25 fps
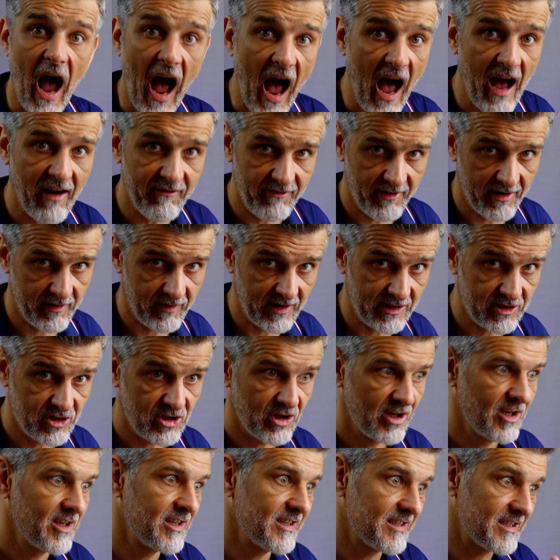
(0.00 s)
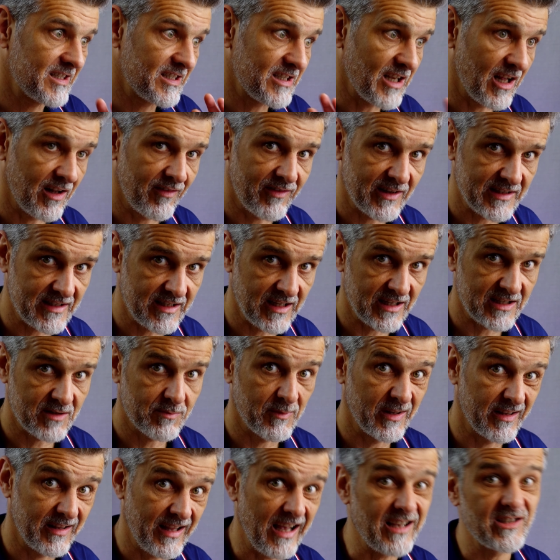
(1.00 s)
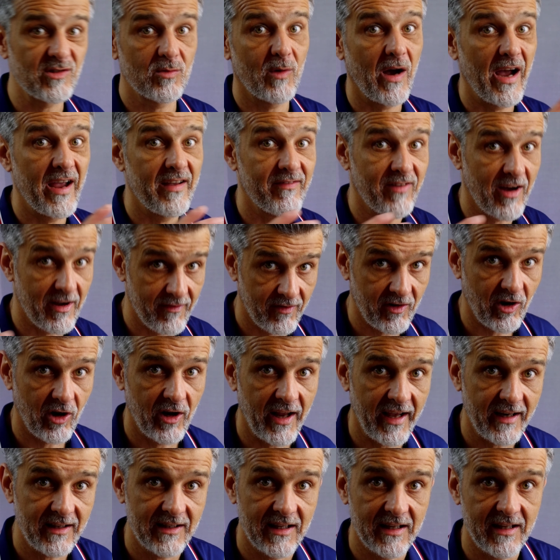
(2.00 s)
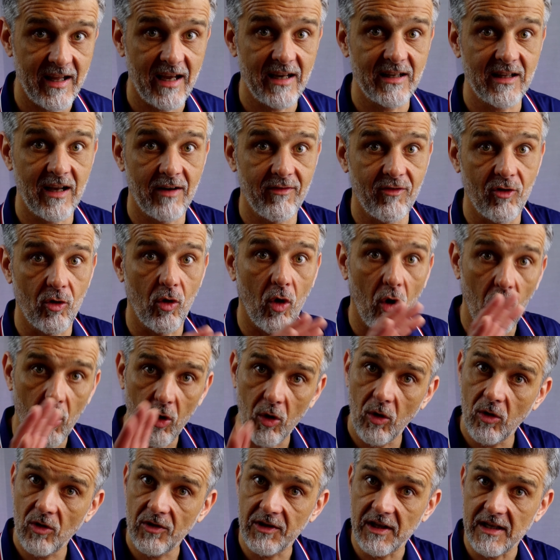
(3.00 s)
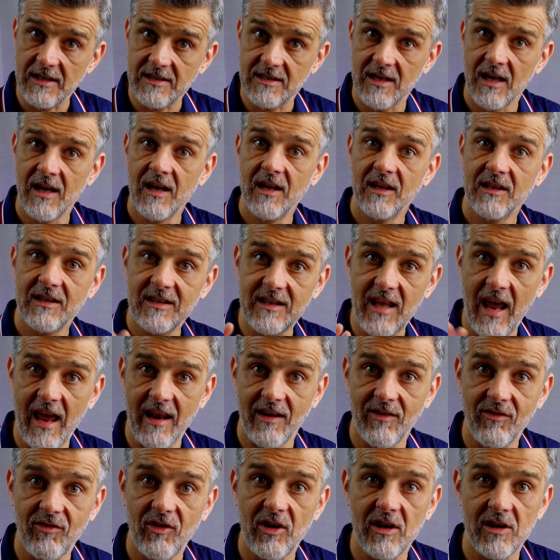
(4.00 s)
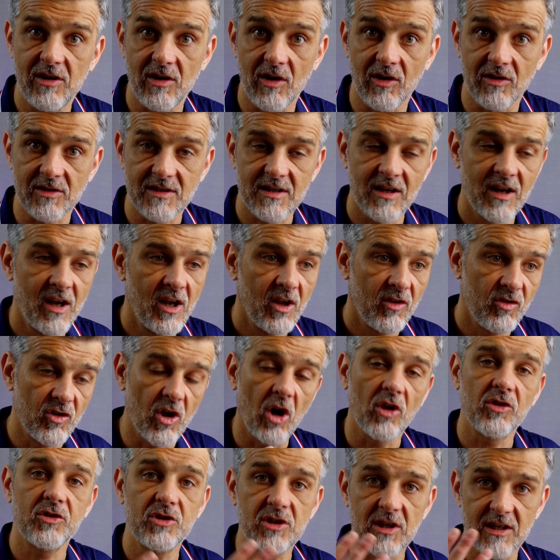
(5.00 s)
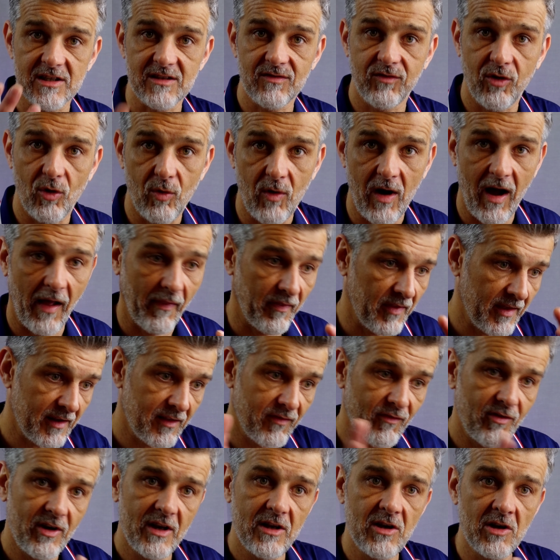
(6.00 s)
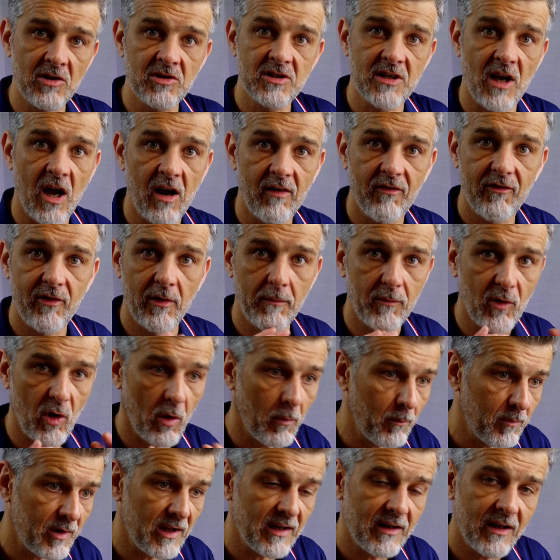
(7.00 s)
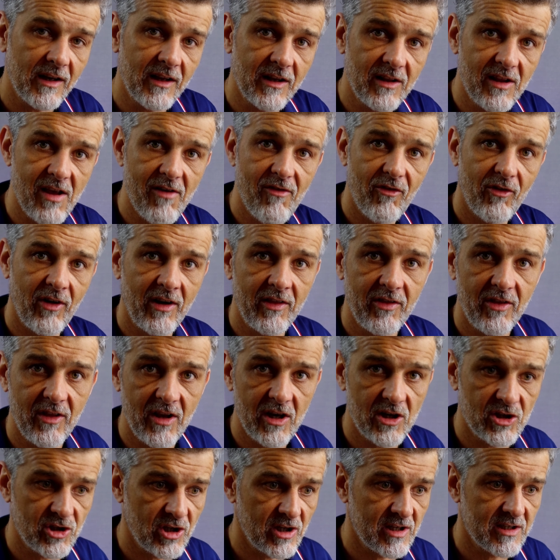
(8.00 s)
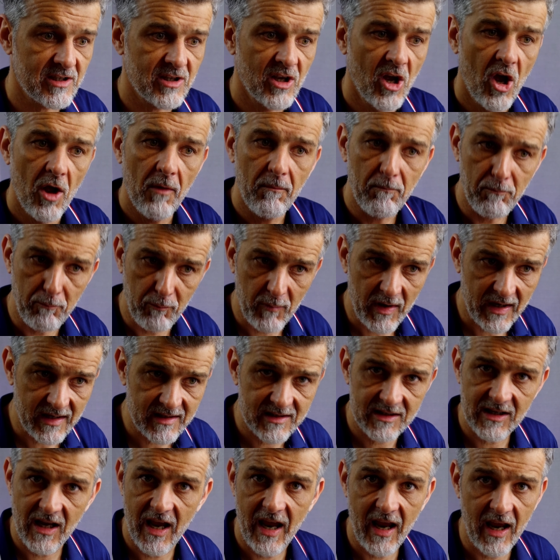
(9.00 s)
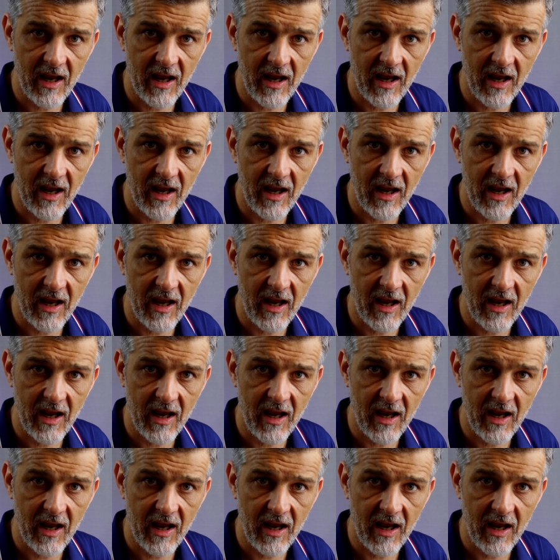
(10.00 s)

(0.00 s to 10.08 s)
average self-assessment. That's why I've collected data for all these 10 videos, not just for one. The videos are from completely different niches, mix